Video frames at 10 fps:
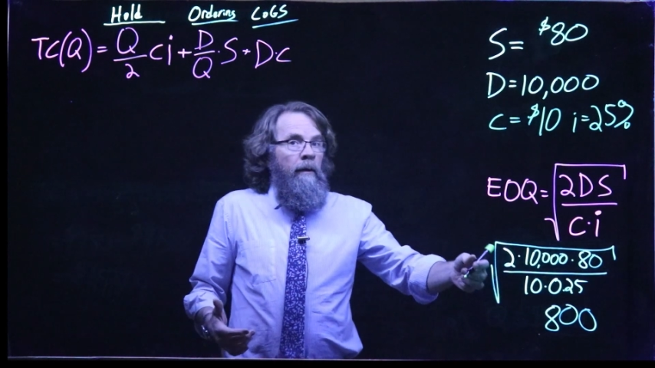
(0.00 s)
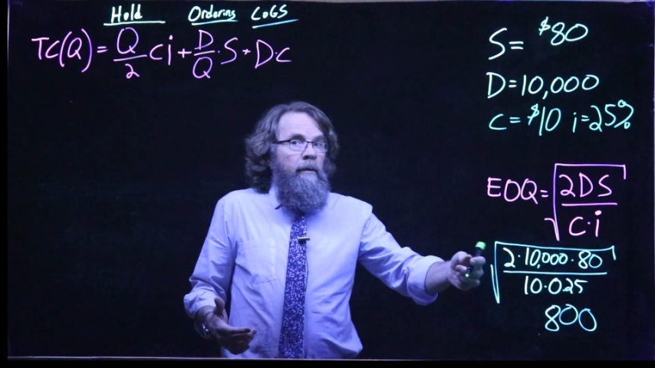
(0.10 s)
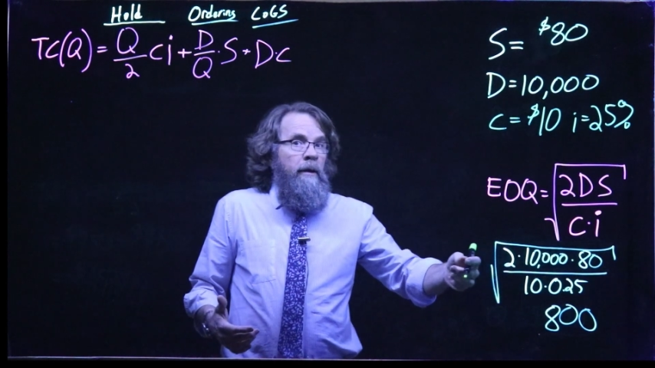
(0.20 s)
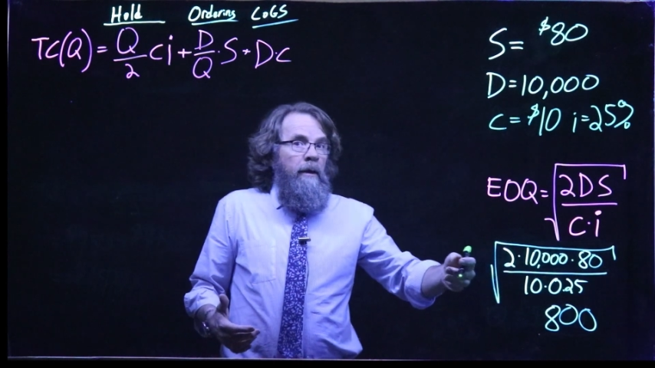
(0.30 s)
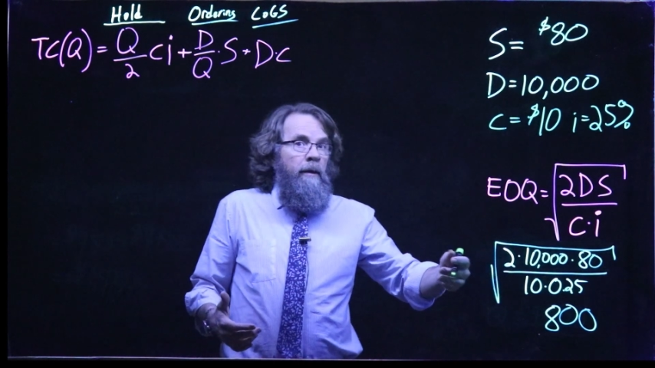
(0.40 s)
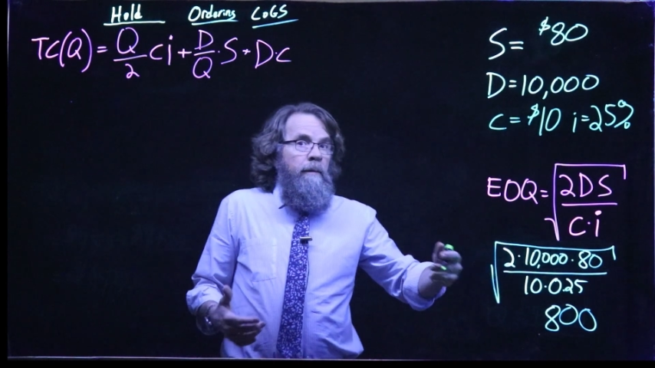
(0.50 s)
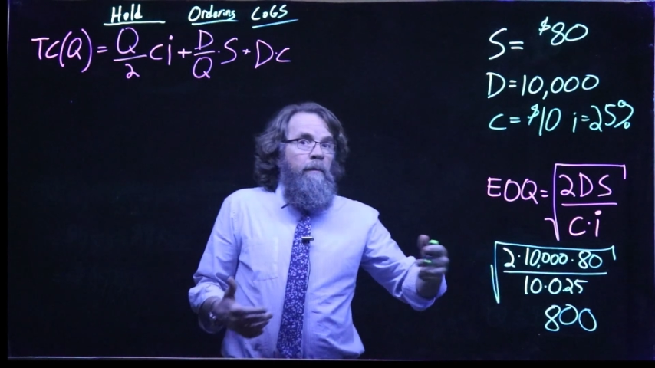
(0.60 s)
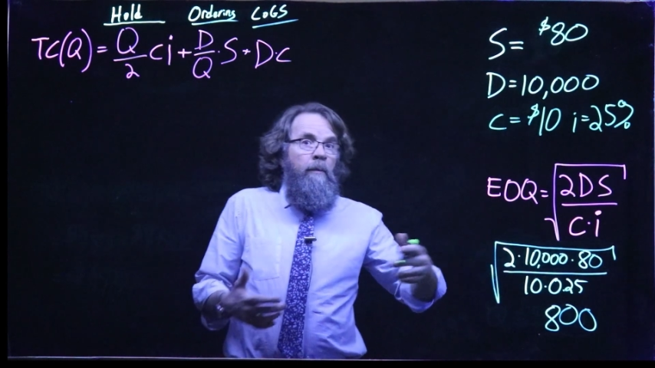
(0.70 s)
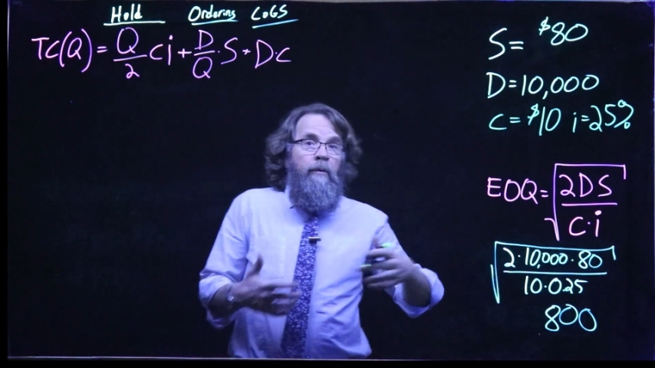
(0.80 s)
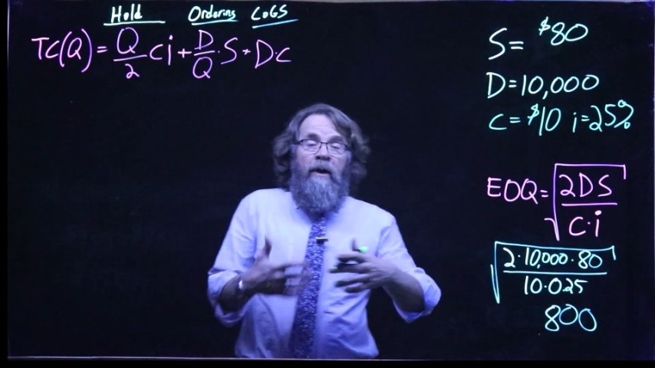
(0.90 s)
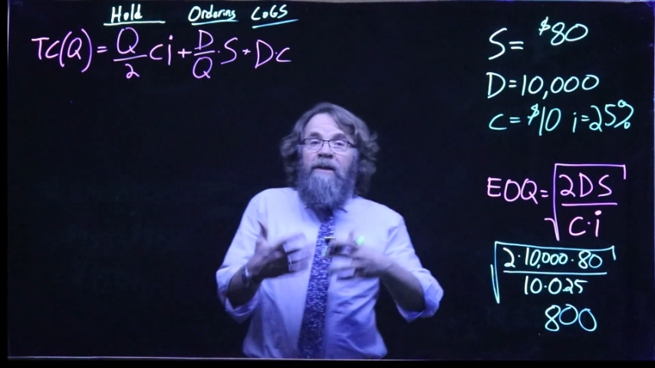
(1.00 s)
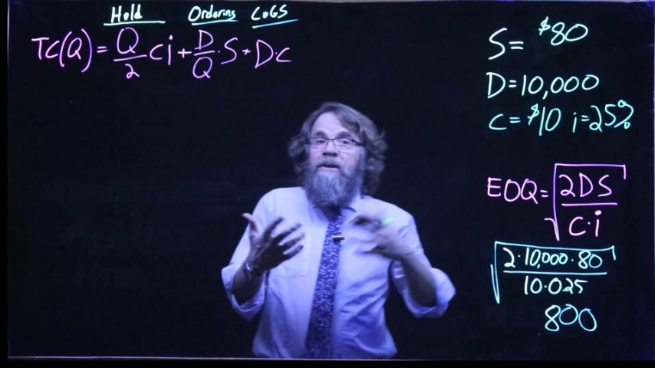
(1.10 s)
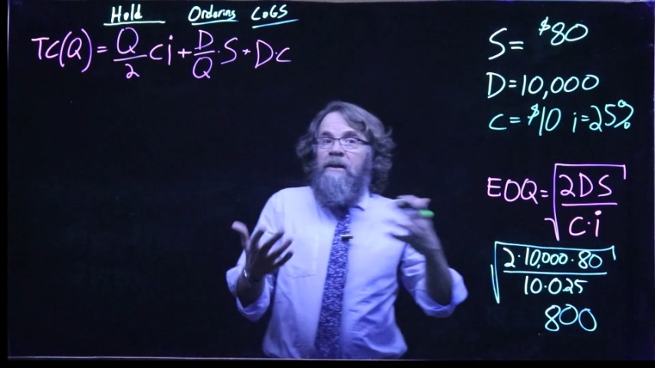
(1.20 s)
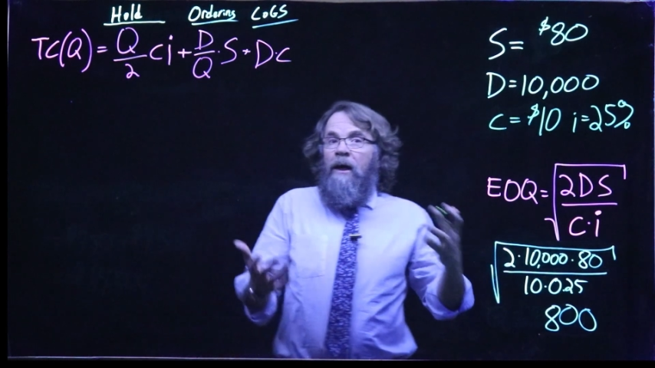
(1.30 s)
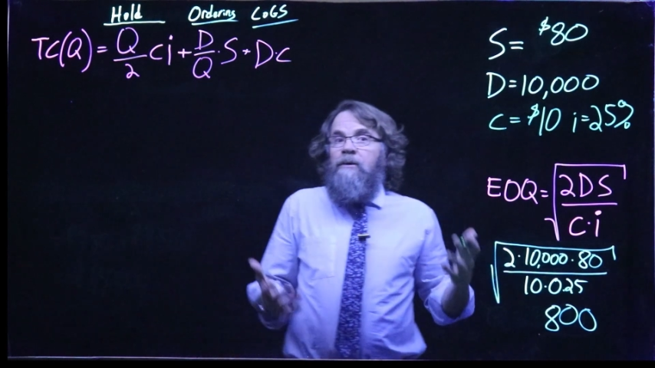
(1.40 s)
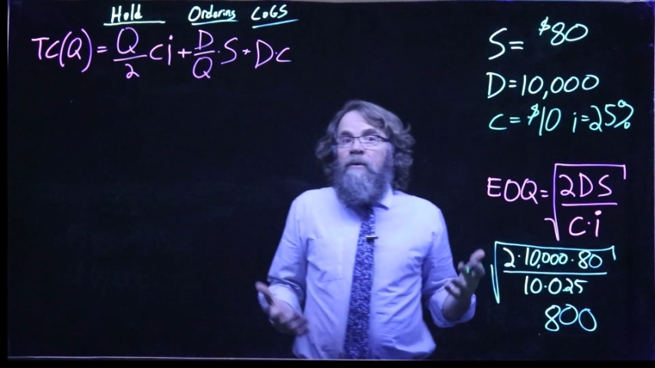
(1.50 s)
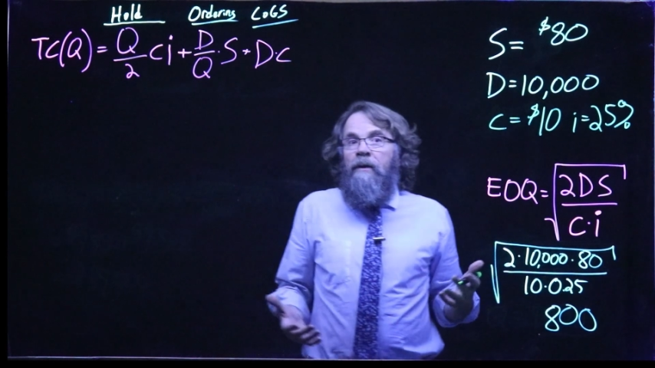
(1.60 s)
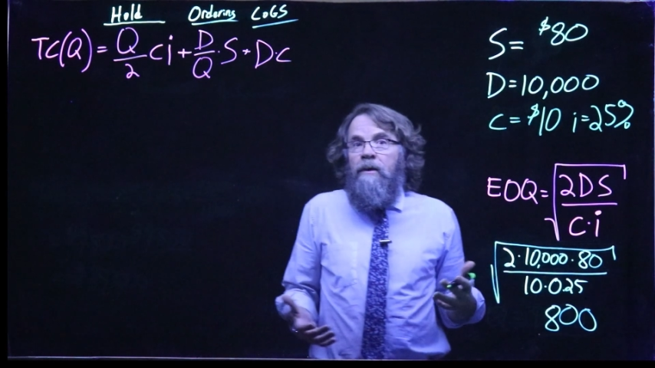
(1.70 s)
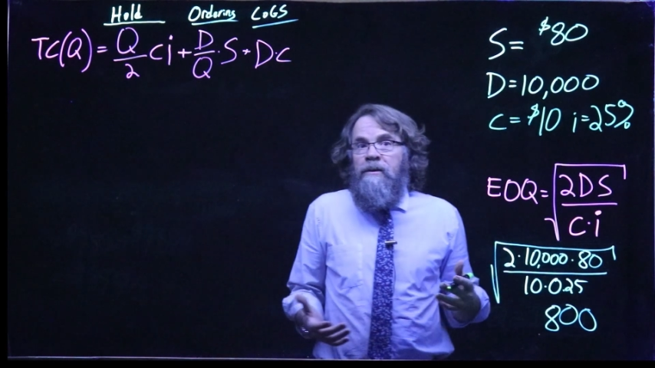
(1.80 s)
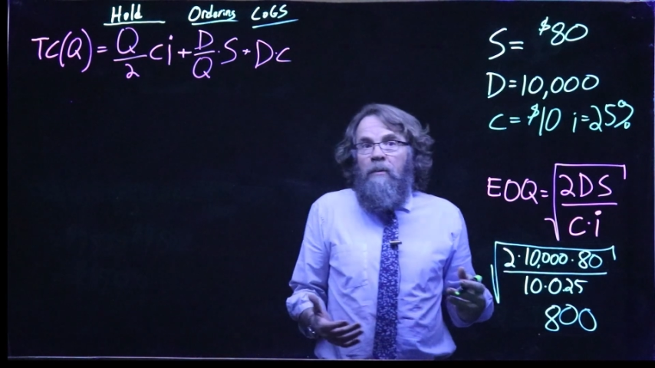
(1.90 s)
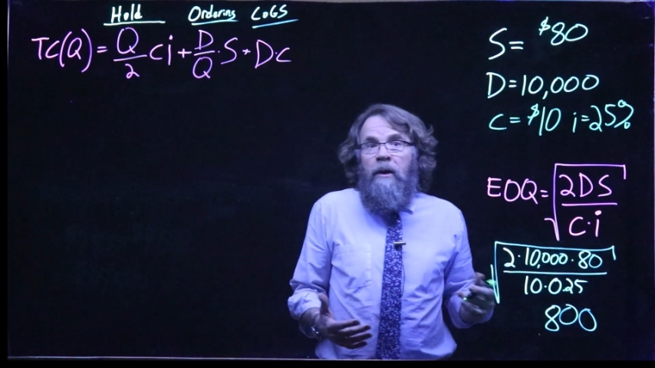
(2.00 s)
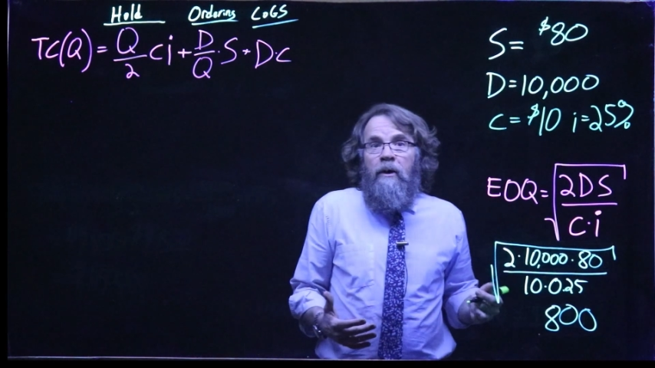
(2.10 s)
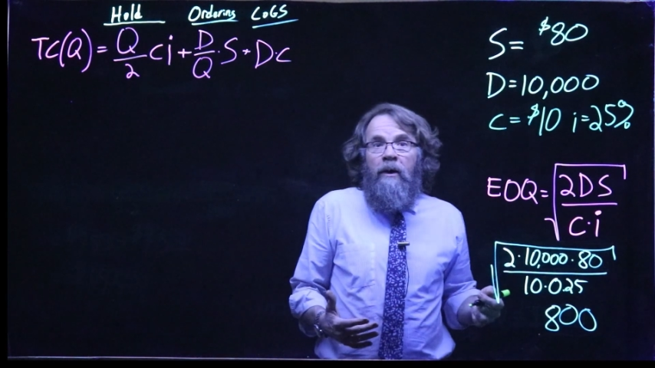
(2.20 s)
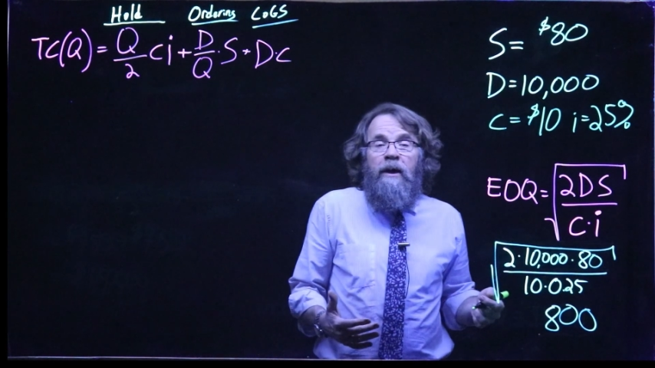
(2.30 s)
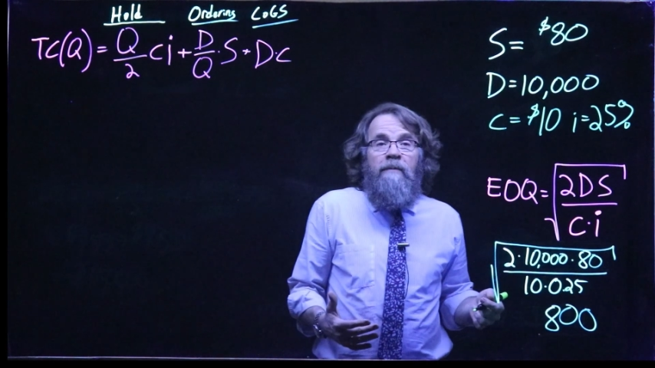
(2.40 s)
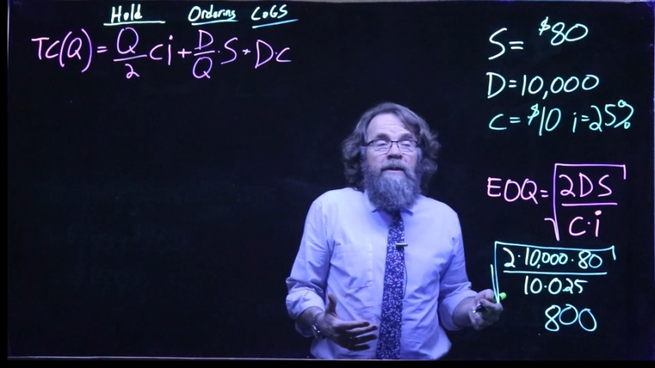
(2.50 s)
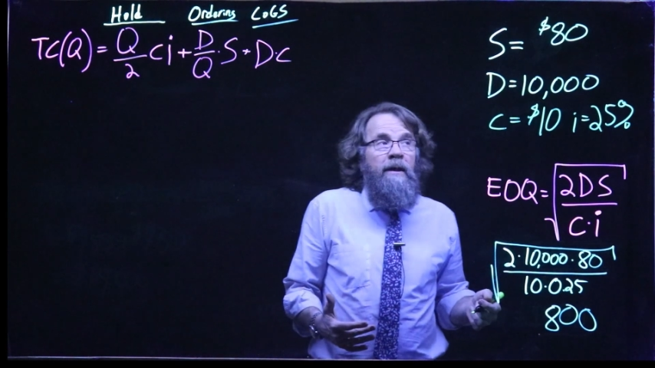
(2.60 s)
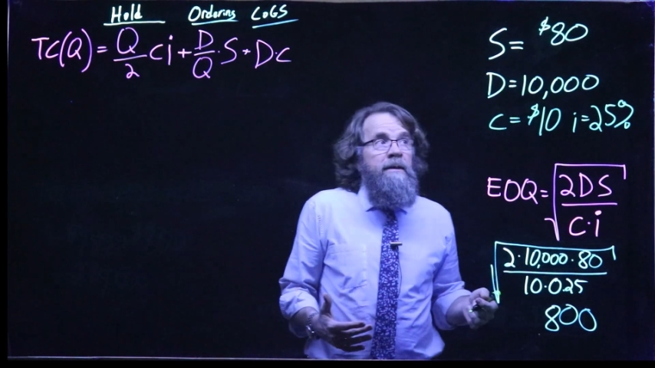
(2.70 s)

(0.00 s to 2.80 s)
the price schedule that our supplier gives